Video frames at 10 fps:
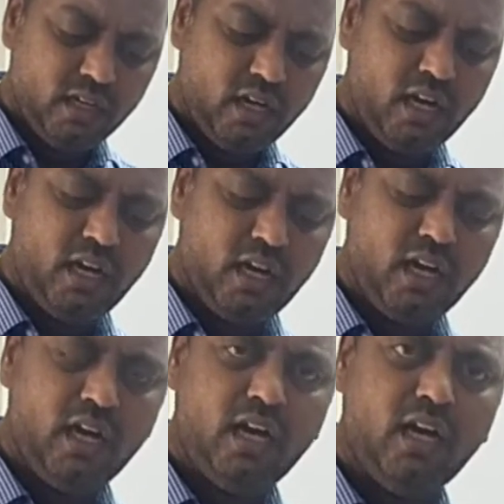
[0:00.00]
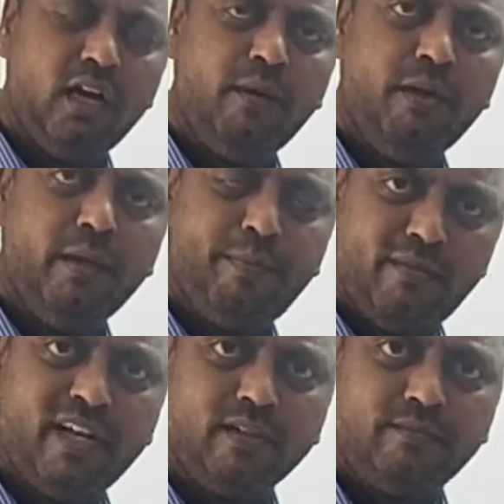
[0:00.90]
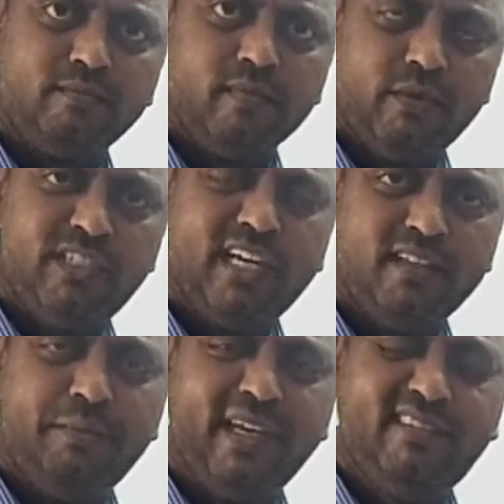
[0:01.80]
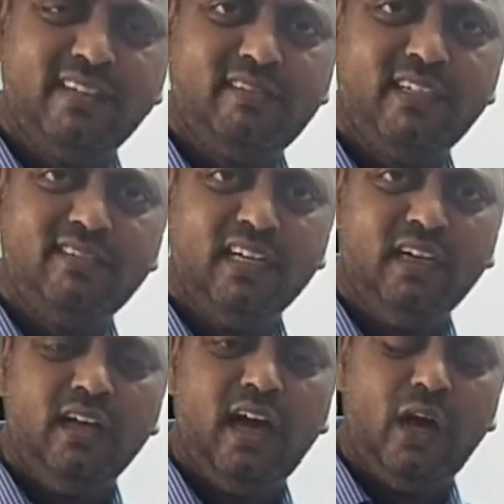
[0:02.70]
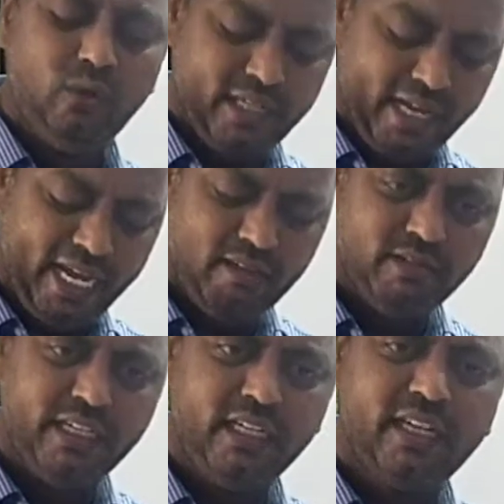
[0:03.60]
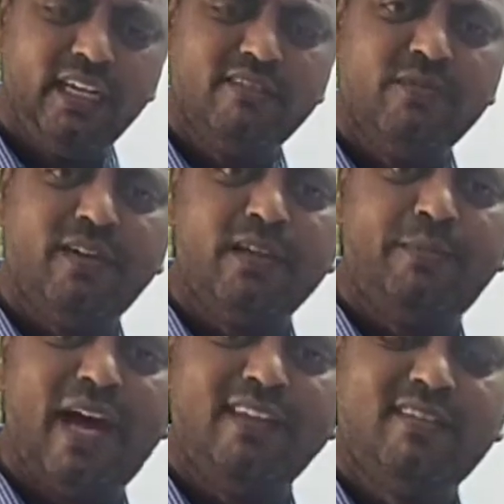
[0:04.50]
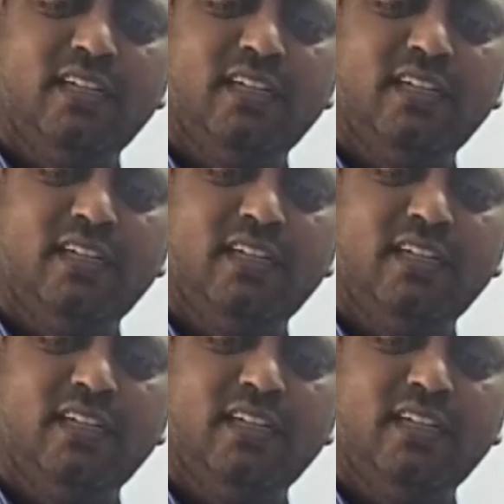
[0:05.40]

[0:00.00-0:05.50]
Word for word: power which are the basic things, uh, how they have increased for the past